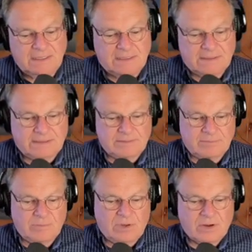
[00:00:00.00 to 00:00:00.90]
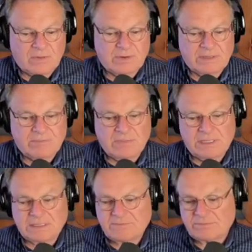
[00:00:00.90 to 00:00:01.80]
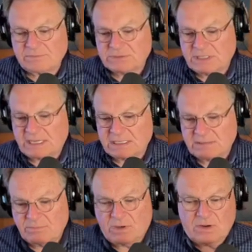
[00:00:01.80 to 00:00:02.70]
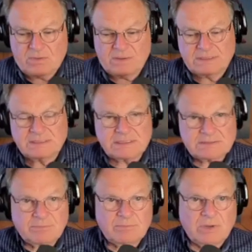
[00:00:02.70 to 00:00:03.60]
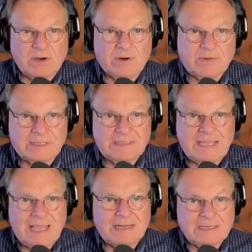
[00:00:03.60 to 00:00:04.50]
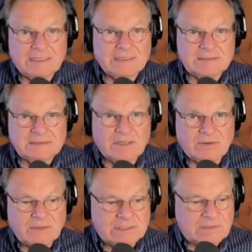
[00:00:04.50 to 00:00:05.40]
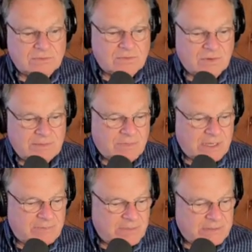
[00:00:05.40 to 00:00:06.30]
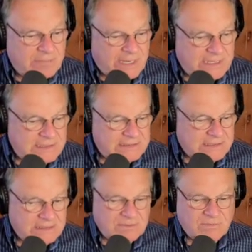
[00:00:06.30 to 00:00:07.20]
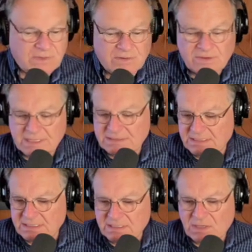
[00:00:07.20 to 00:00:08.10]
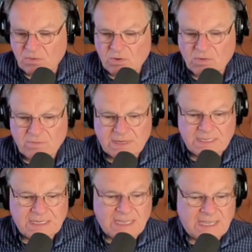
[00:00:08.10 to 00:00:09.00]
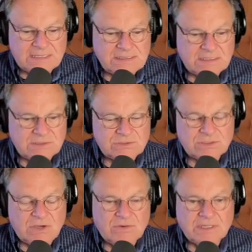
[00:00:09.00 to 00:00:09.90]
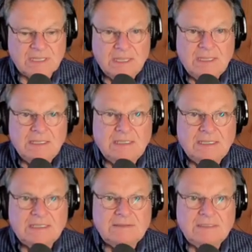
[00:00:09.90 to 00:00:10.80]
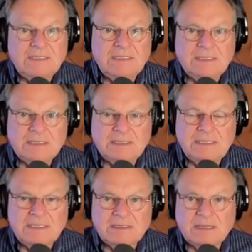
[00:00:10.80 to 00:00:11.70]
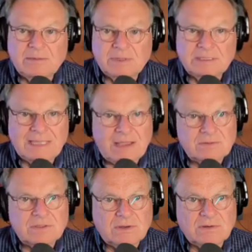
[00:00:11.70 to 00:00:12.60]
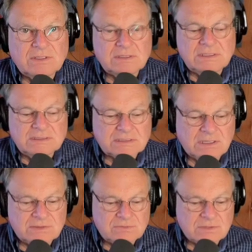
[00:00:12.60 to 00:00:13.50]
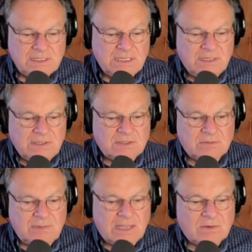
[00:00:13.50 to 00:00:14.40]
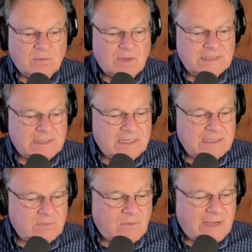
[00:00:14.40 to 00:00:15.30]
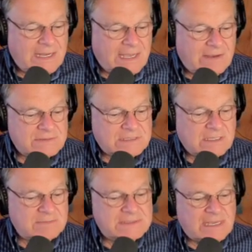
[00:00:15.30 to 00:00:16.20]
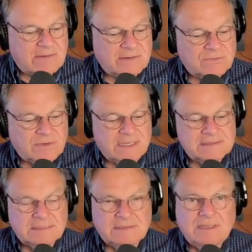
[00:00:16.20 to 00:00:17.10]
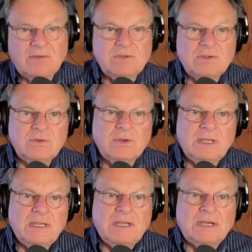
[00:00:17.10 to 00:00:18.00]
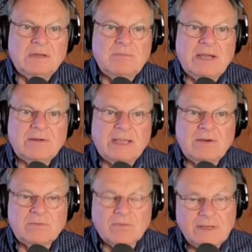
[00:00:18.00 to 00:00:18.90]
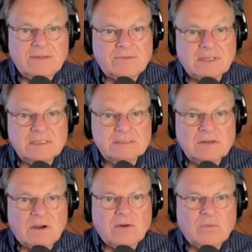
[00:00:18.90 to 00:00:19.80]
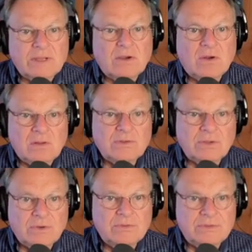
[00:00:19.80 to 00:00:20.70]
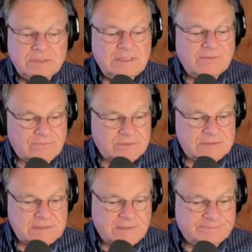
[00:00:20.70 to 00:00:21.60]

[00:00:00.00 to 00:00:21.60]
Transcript: Borrowing money from China, borrowing this and borrowing that, it's going to creep up and bite us in the rear end, and it already has, and it's showing in the economic downturn in this country. No matter what the White House comes out and tries to tell you about how great things are, we all know the difference.